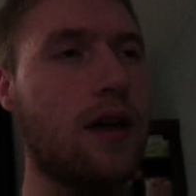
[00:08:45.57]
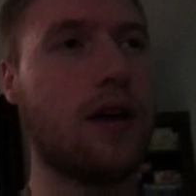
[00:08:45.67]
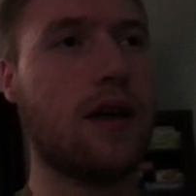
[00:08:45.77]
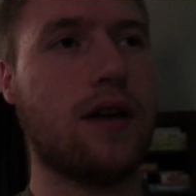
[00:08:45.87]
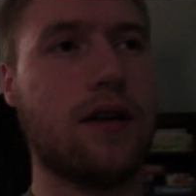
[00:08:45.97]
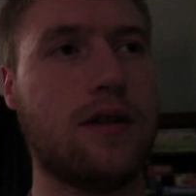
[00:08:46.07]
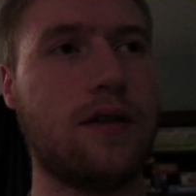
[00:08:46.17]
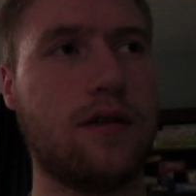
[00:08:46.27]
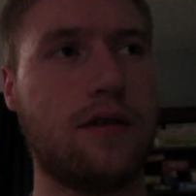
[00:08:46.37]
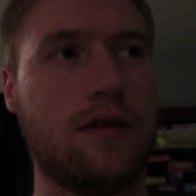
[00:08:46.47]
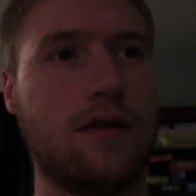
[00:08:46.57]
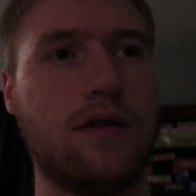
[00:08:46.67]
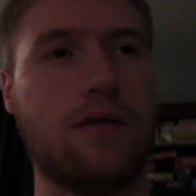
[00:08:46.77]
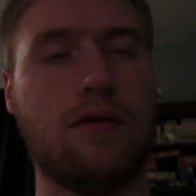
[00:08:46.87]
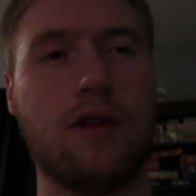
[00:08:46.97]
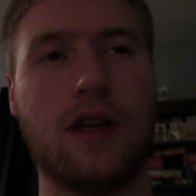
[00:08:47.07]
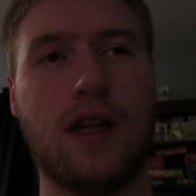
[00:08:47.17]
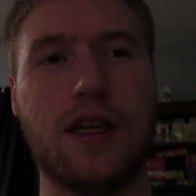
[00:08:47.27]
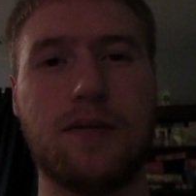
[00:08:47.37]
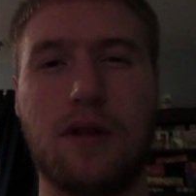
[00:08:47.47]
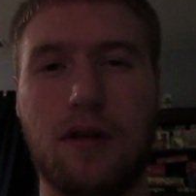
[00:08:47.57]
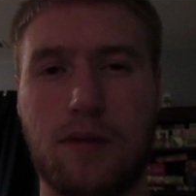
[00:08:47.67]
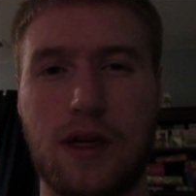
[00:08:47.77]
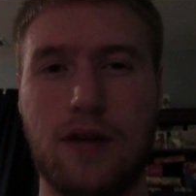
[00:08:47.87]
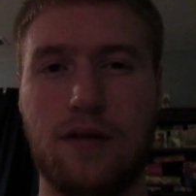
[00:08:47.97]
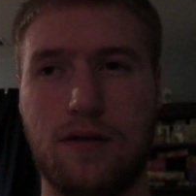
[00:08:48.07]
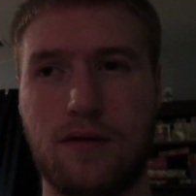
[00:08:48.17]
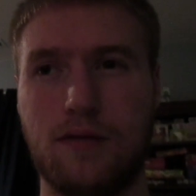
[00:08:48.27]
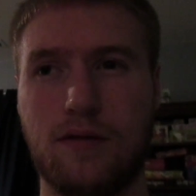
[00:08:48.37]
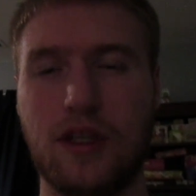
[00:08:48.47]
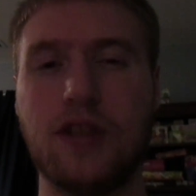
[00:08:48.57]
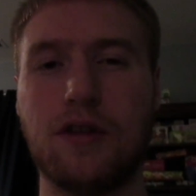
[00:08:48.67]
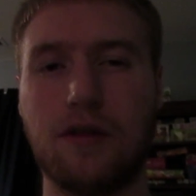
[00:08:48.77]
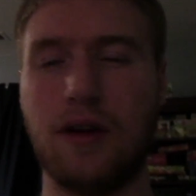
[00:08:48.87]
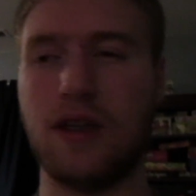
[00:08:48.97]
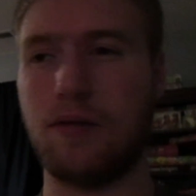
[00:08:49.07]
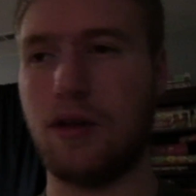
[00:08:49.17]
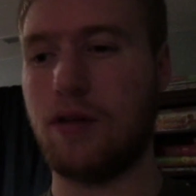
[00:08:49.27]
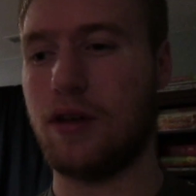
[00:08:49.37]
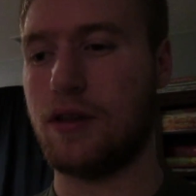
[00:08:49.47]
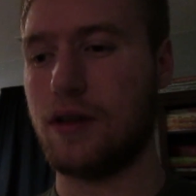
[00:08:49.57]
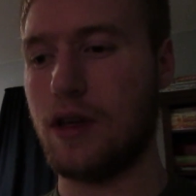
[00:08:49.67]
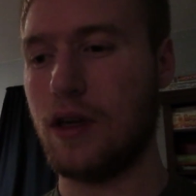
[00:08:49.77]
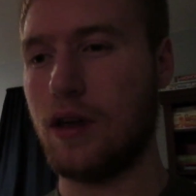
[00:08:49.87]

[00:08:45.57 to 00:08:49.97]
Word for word: Uh, or the class below mine. She's two grades below us.